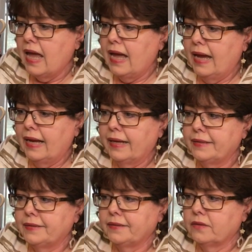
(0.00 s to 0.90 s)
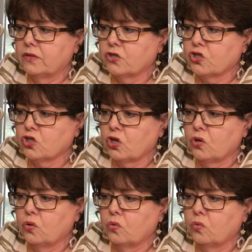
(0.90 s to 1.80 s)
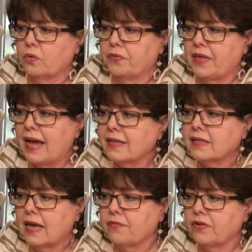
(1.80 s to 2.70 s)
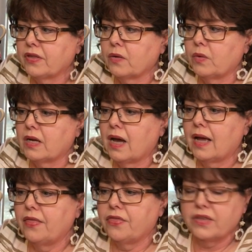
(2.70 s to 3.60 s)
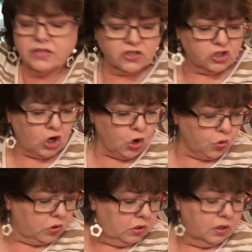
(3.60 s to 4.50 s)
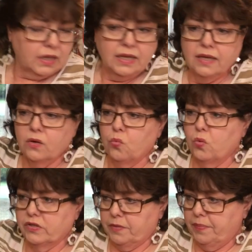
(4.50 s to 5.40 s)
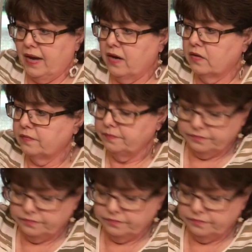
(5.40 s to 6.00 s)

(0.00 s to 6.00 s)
And so that's everything we got. This total was about,